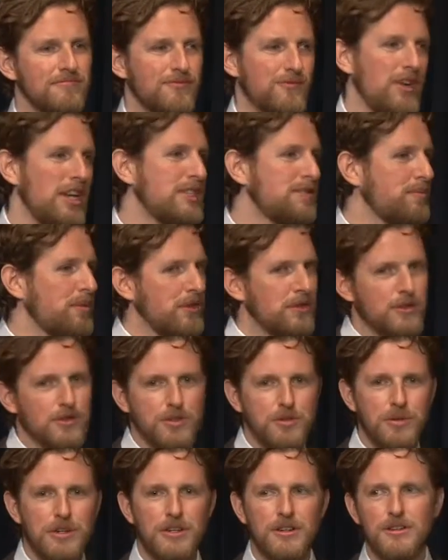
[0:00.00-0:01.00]
Facebook or
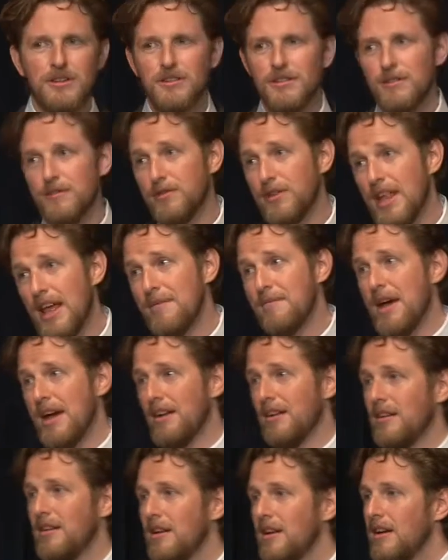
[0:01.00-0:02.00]
Twitter, or for that
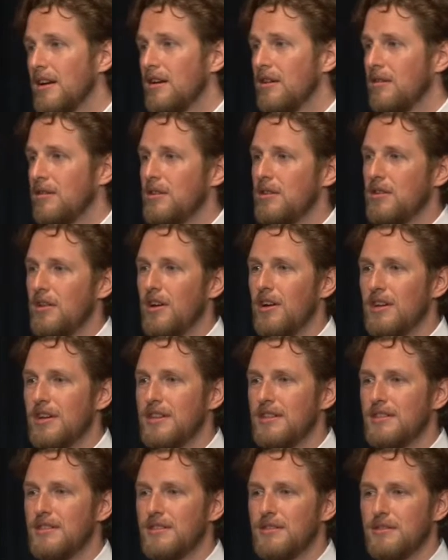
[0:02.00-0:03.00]
matter, when you log
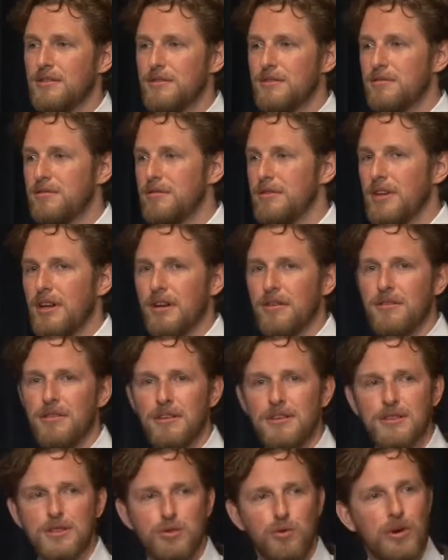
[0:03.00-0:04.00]
into, you know,
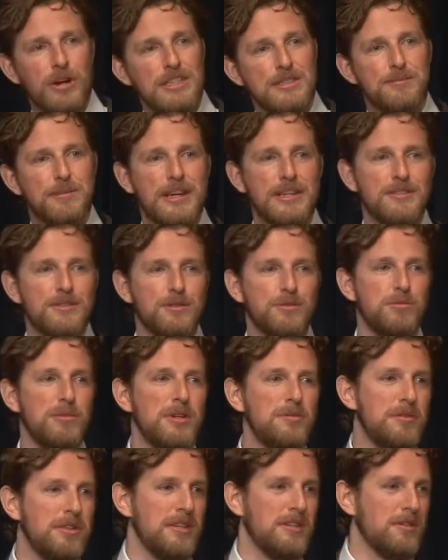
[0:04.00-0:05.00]
Squarespace or
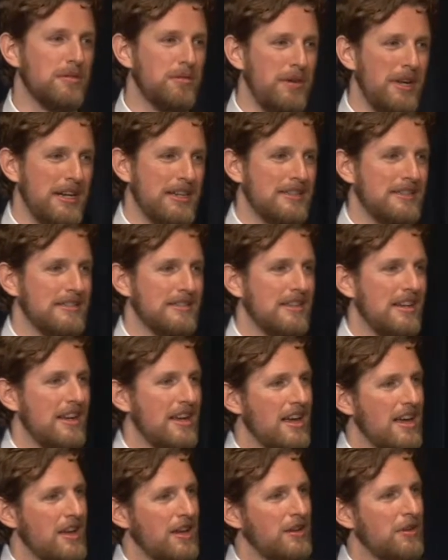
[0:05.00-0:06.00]
Weebly or Wix,
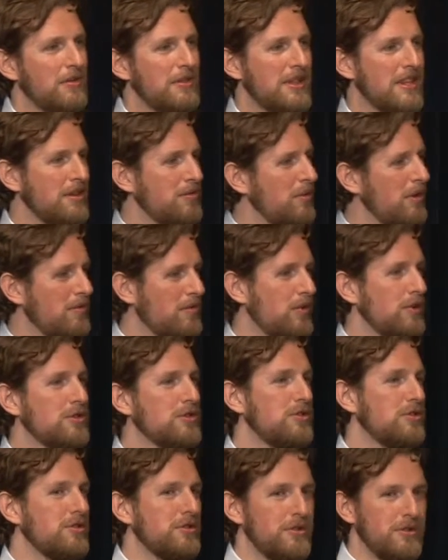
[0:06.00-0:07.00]
you don't think what
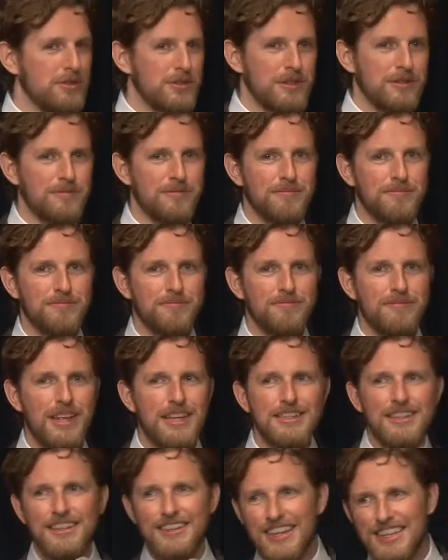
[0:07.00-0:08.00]
version you're using.
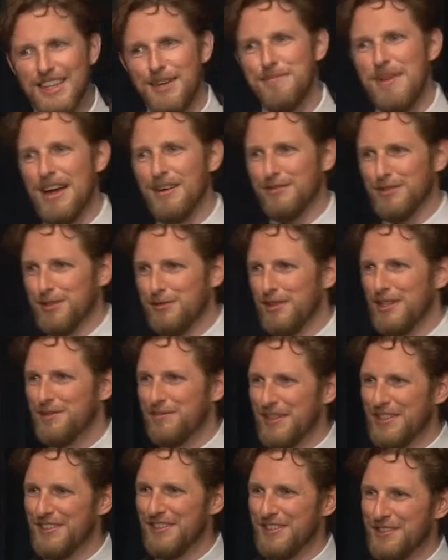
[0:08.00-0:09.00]
Actually, I take that back. With
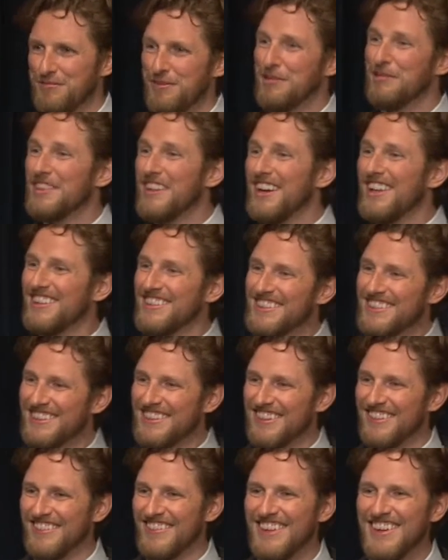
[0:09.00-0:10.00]
Squarespace, you do, but with others, you
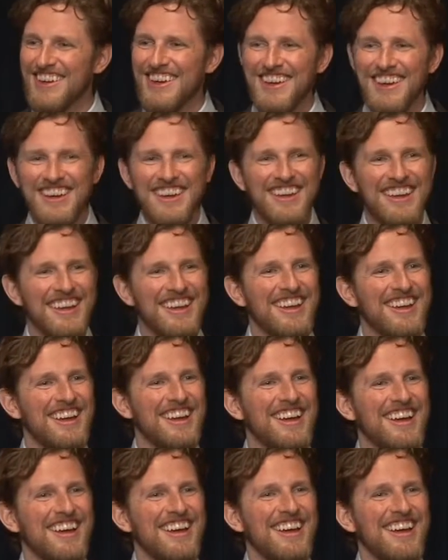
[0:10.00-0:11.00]
don't.
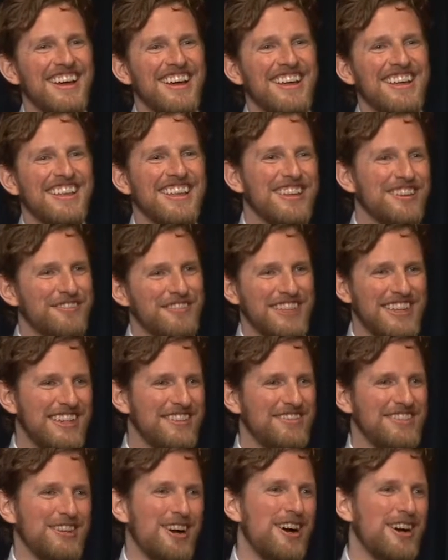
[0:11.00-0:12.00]
They don't really
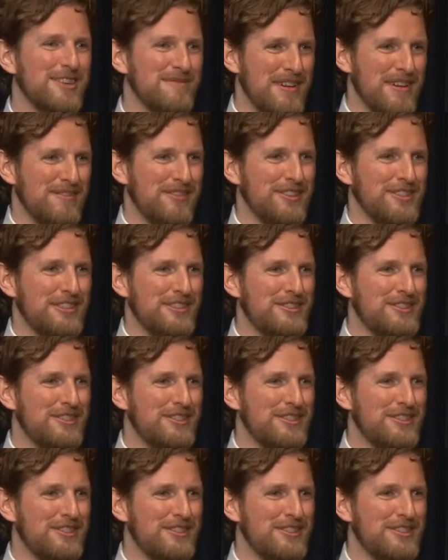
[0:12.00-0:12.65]
even talk about versions.